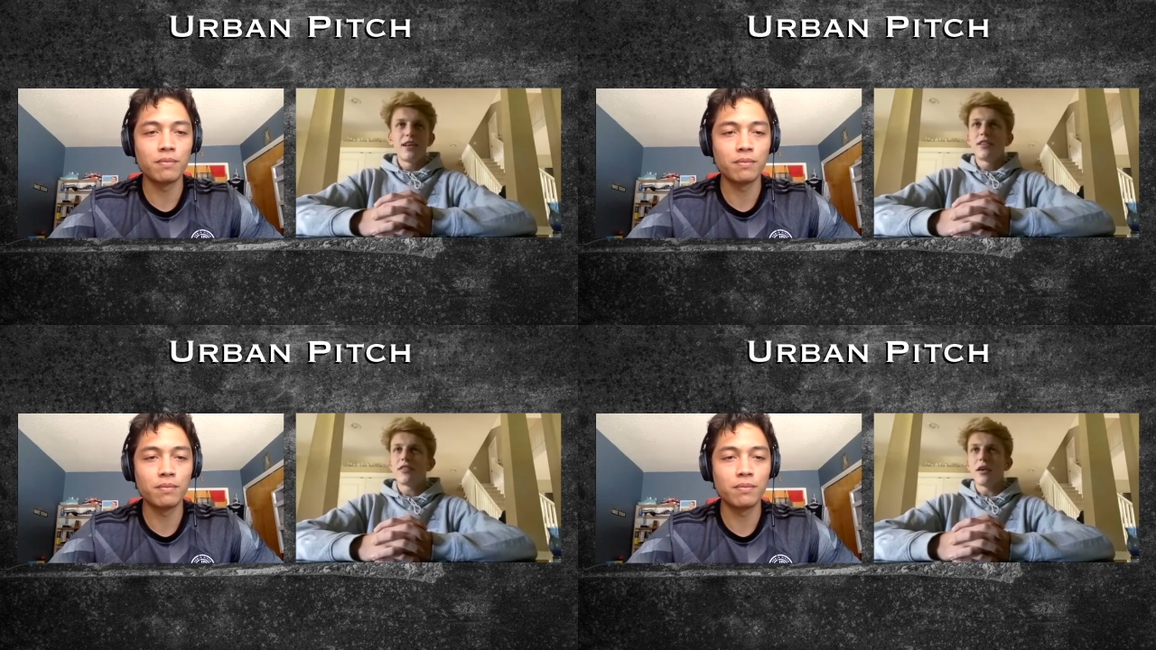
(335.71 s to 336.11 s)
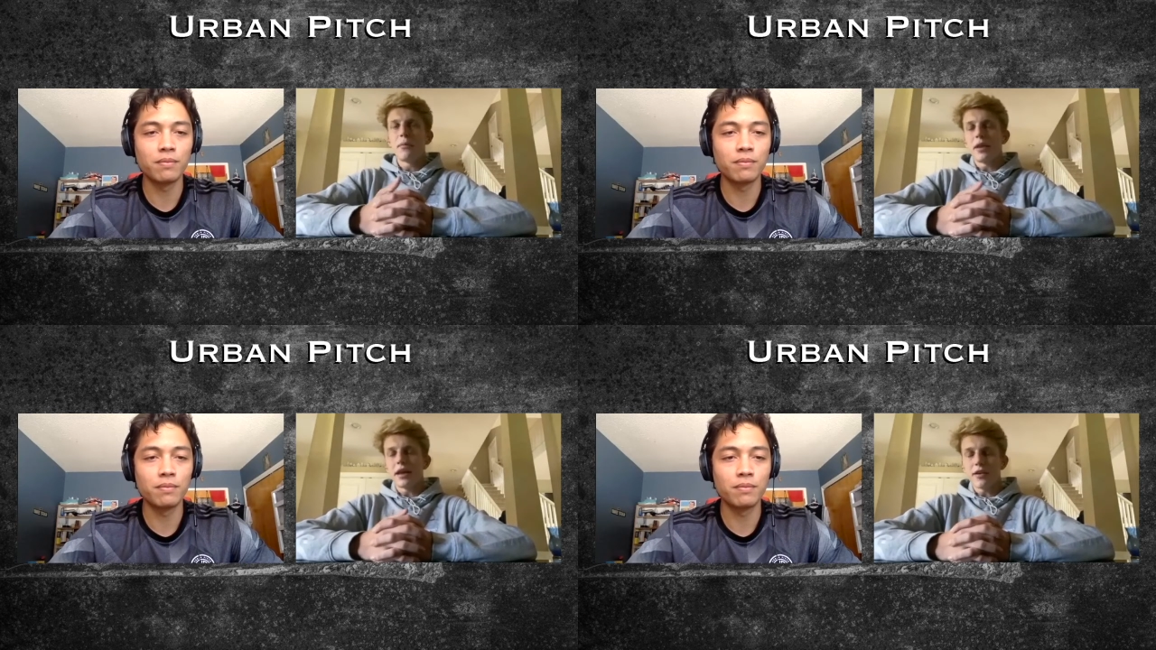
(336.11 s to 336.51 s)
Speaker 1: some
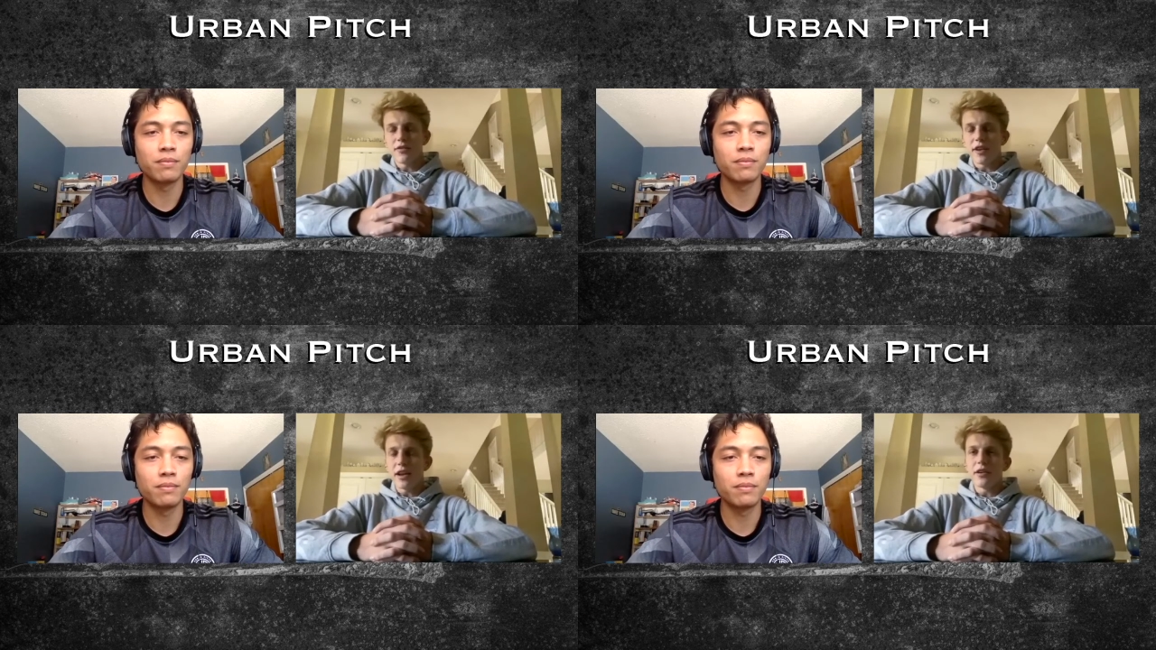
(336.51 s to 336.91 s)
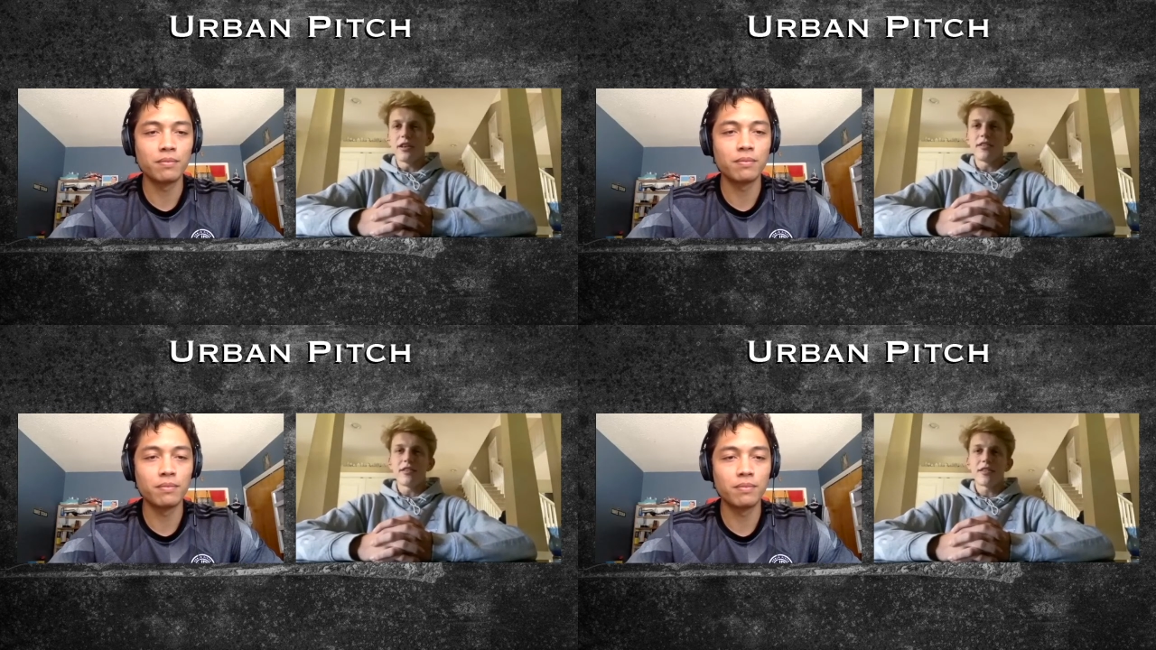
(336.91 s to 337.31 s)
like
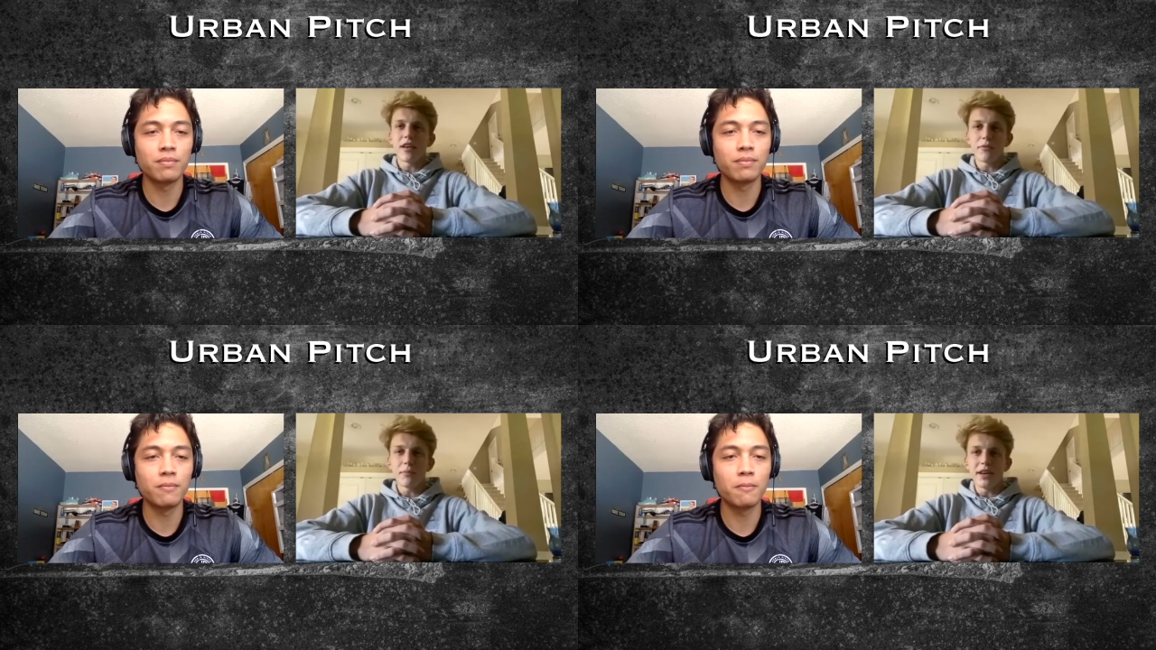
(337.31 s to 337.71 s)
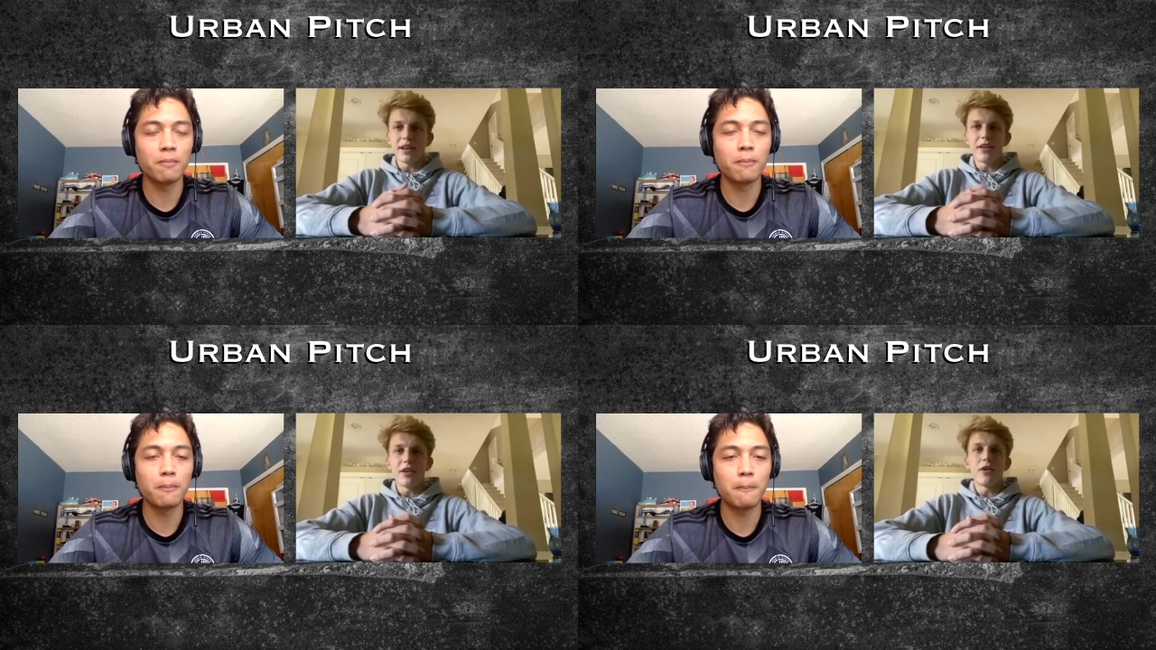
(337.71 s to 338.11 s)
veterans and stuff
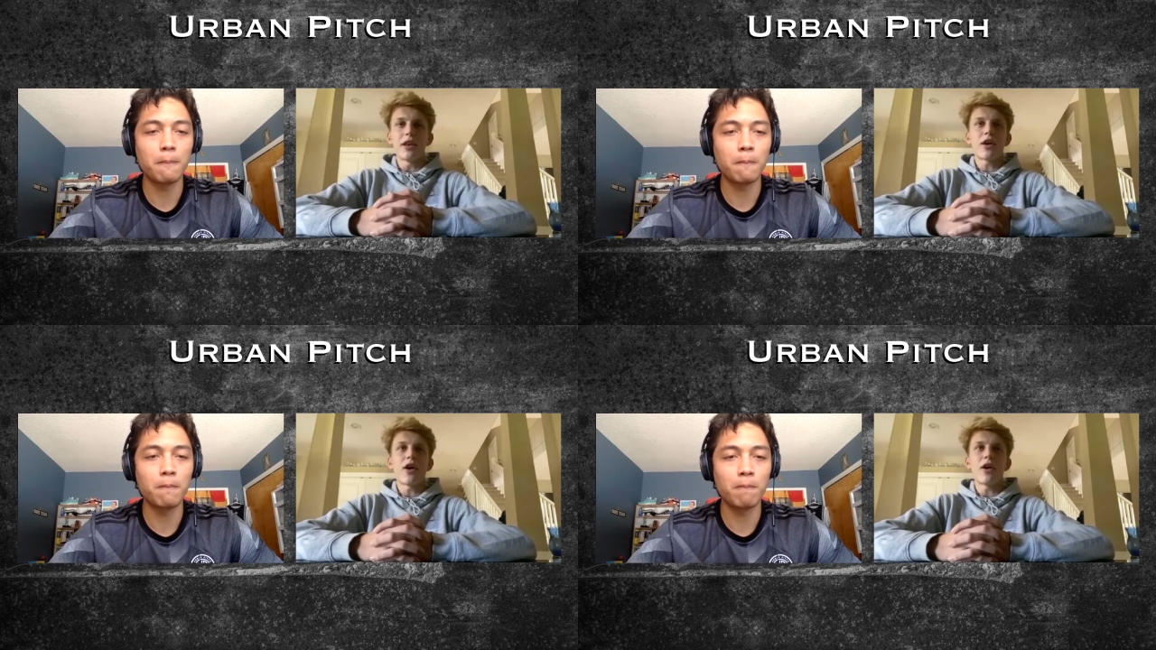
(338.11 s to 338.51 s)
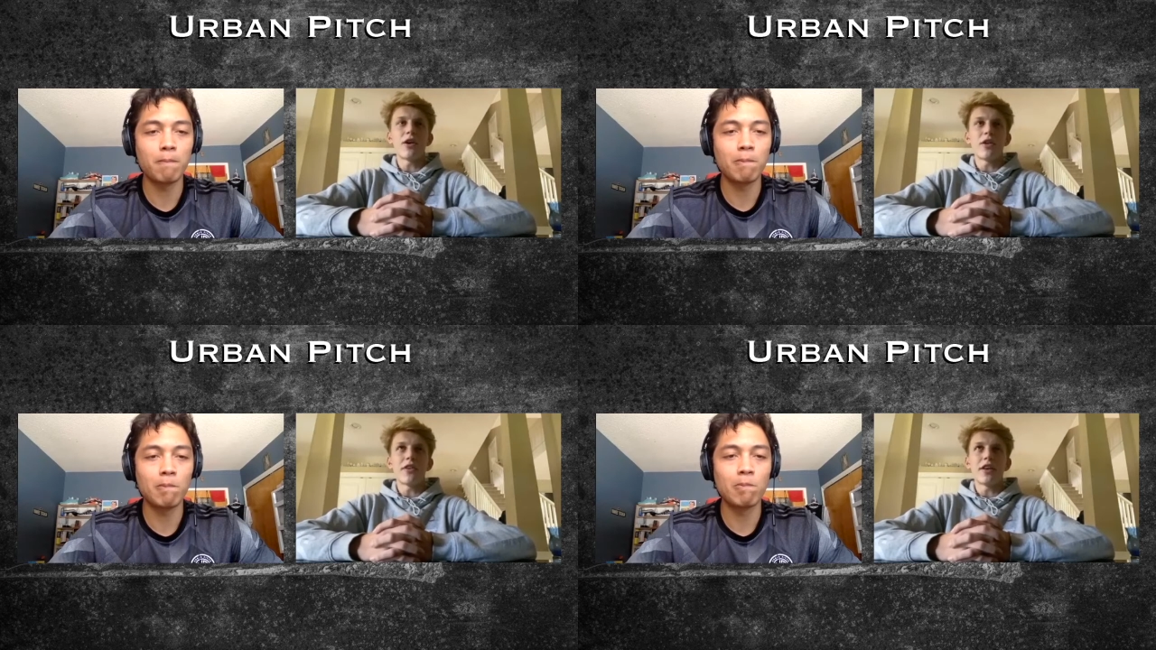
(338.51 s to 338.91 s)
being you know like hard
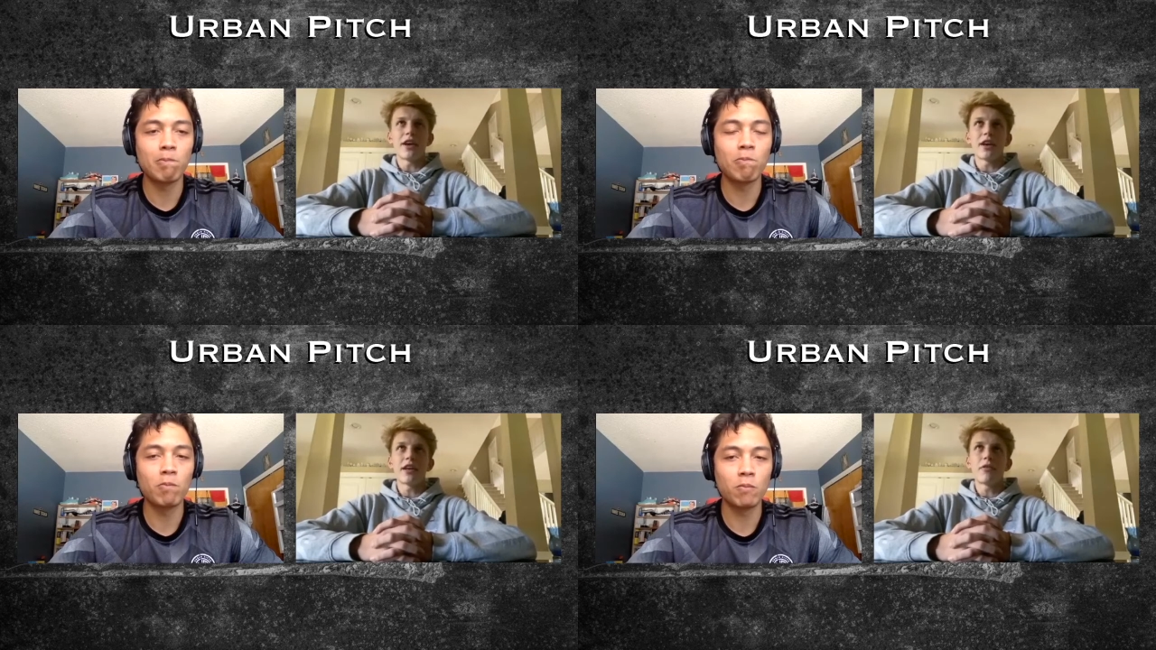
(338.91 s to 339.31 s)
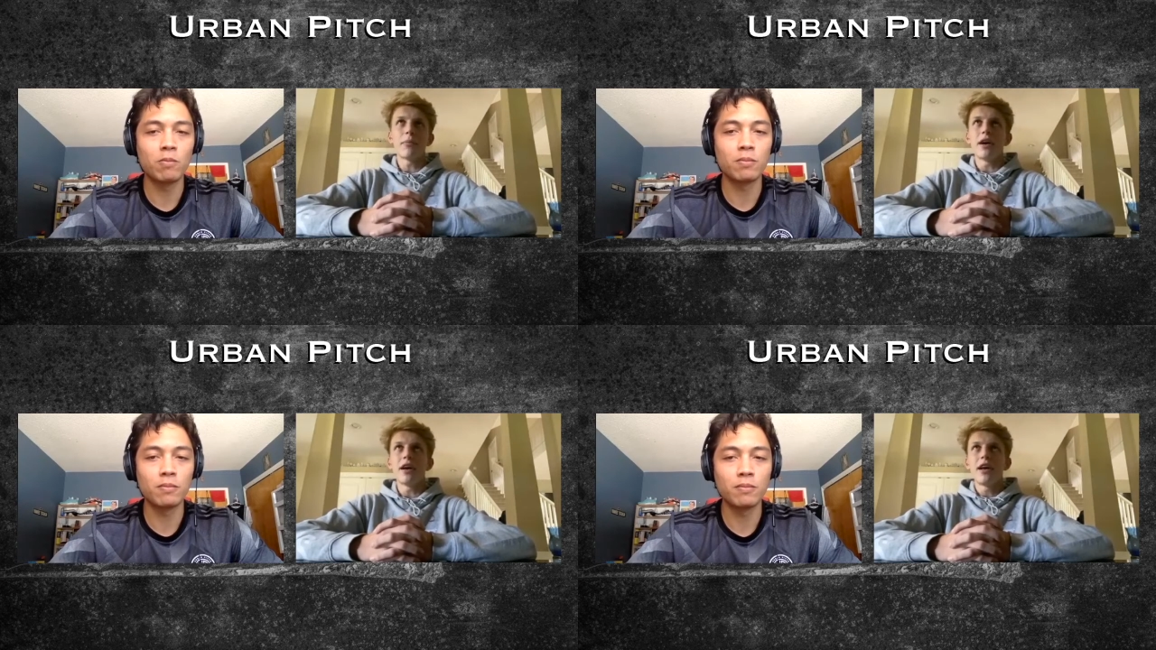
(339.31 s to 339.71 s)
on the young kids,
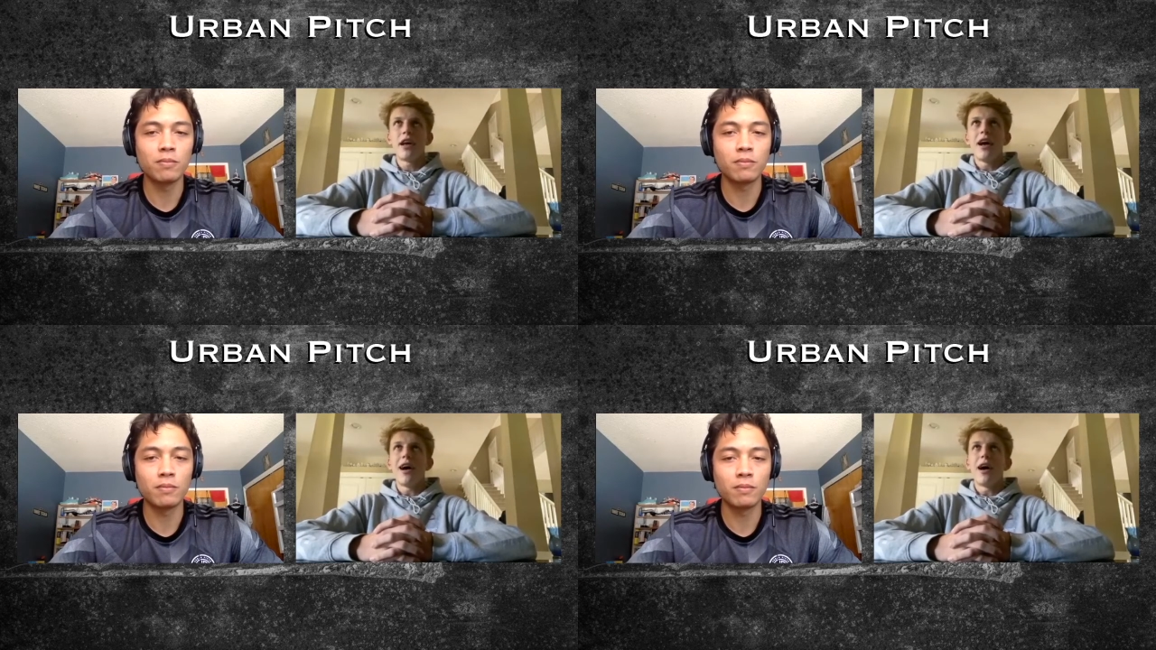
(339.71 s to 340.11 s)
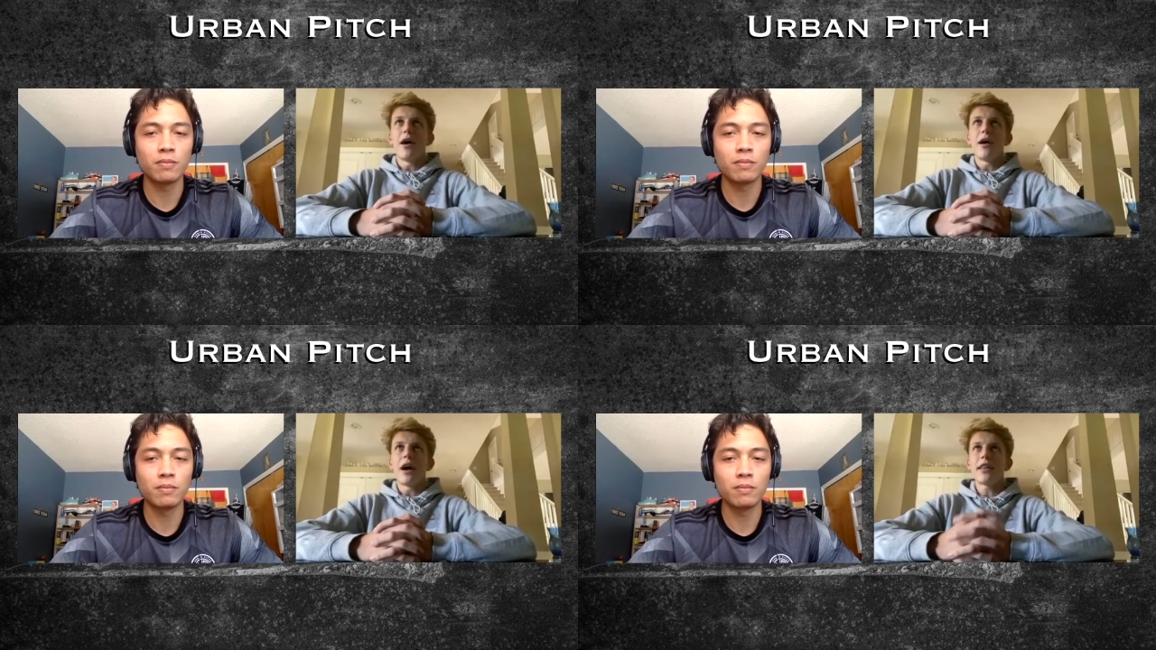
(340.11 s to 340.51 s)
but
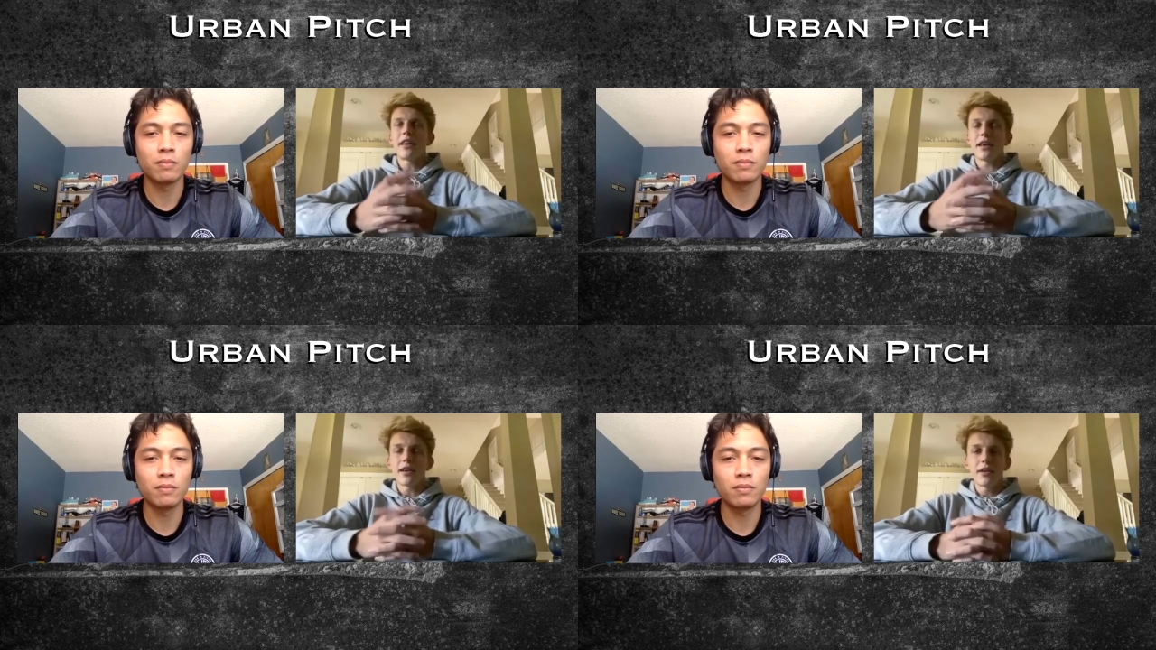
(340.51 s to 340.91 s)
uh, I think